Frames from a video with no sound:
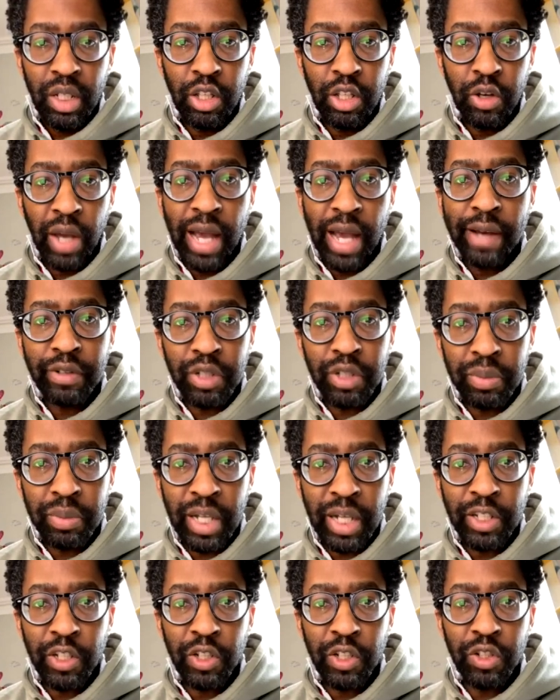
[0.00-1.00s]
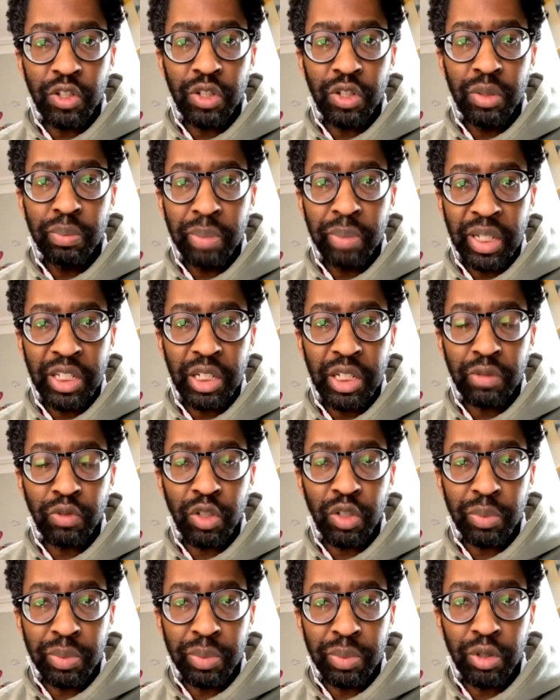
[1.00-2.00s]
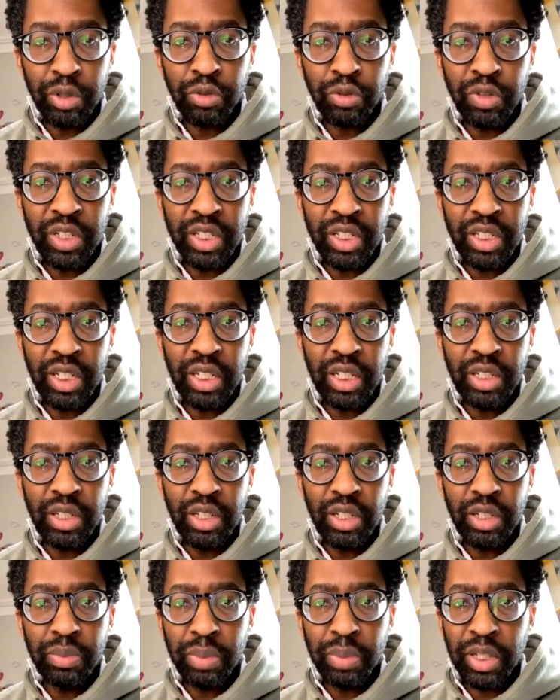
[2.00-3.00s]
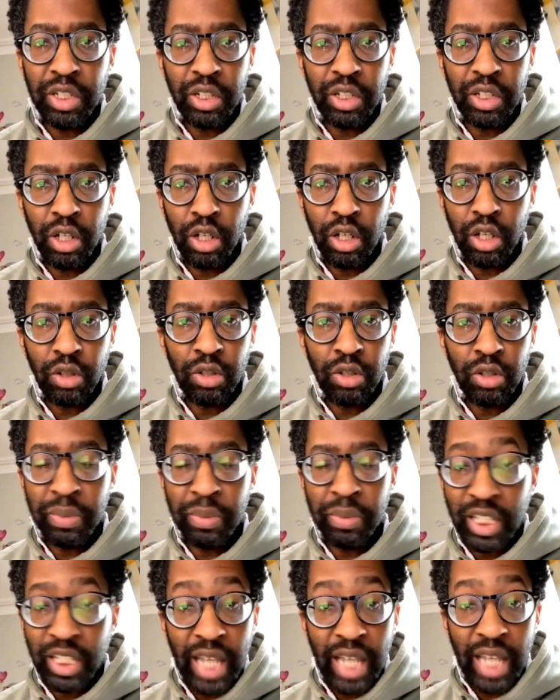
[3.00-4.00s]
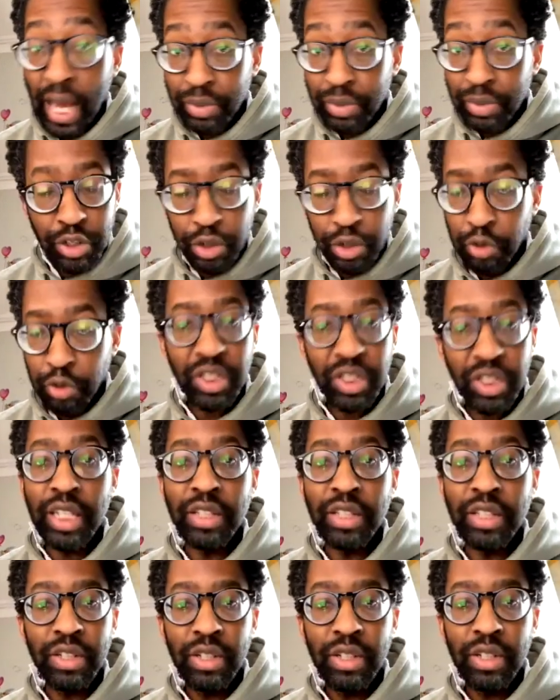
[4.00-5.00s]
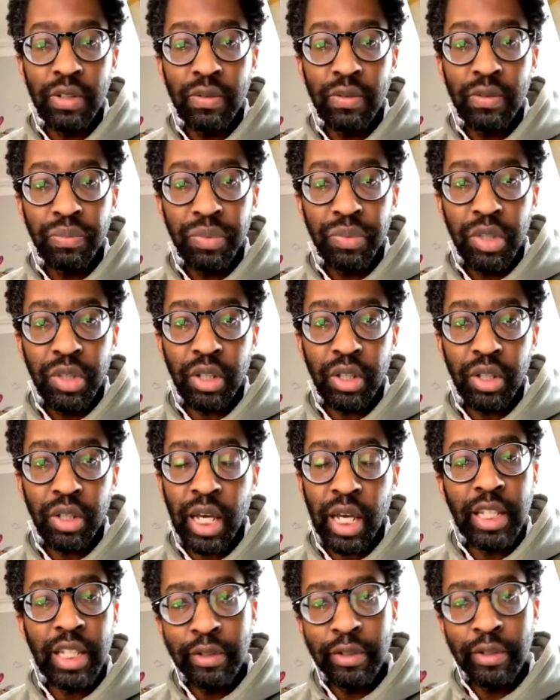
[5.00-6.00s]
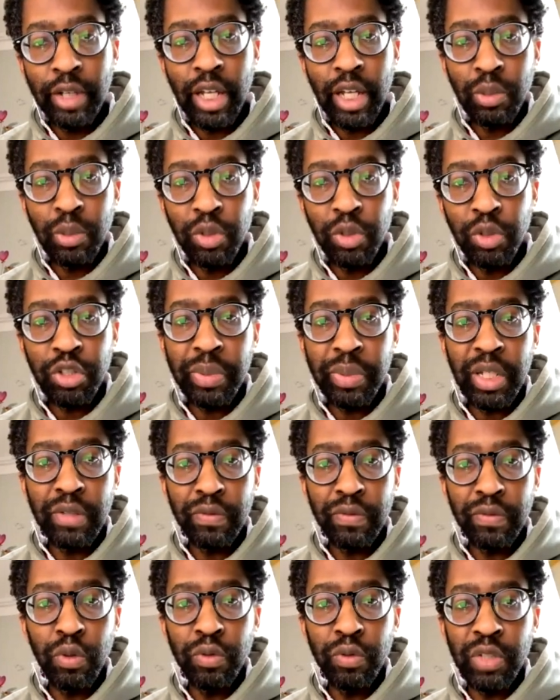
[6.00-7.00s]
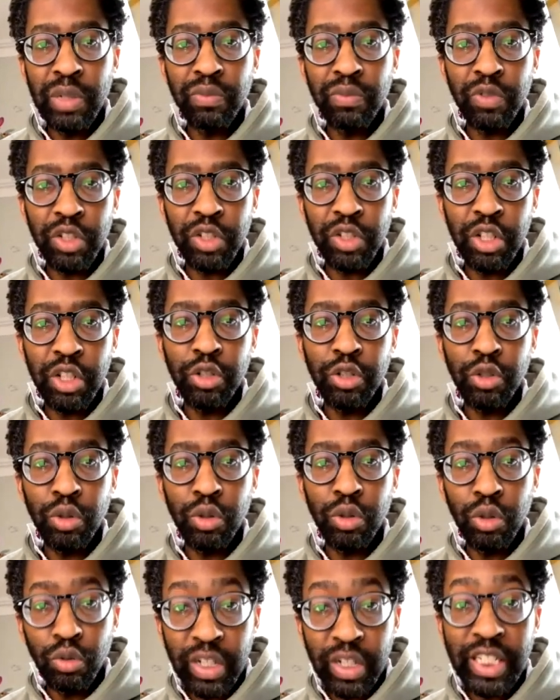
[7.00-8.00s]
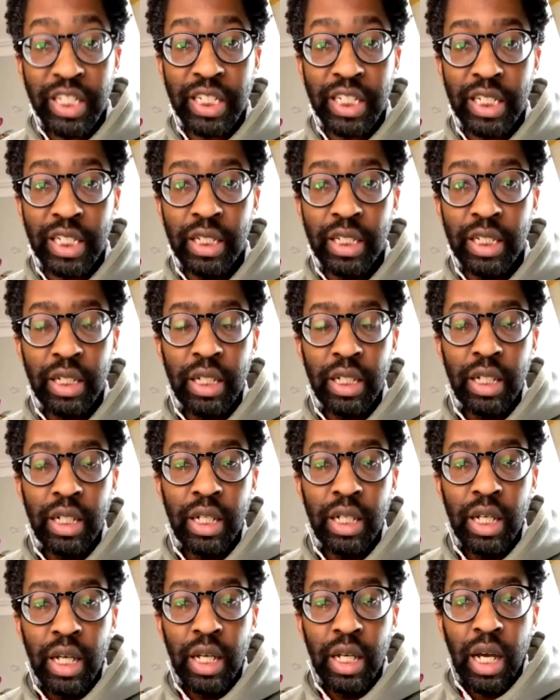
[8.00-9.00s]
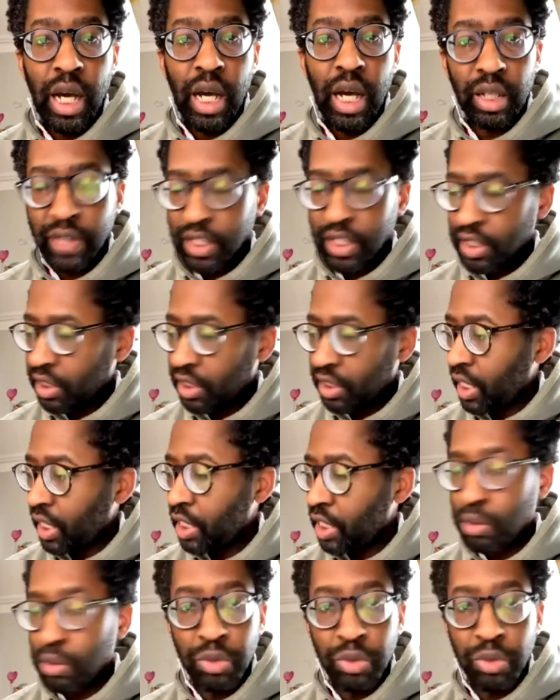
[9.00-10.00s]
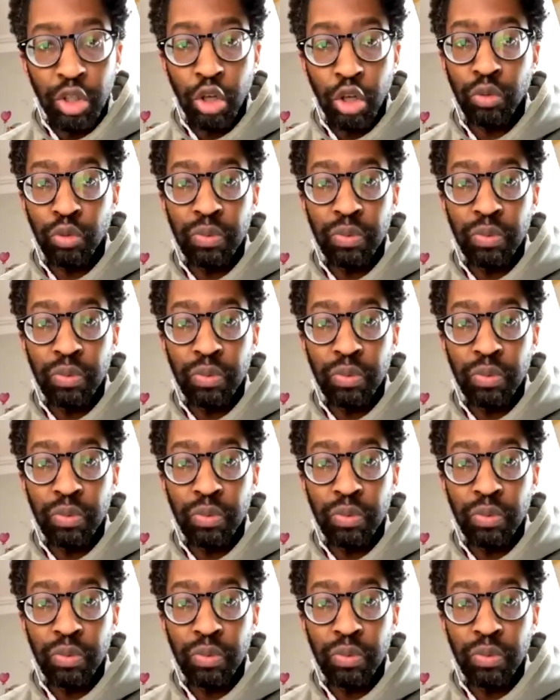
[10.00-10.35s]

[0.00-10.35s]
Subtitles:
how to manage basic respiratory diseases, basic cardiology. It makes absolutely no sense. Okay, and he wants to be involved in research already, and I've had to say to him, no.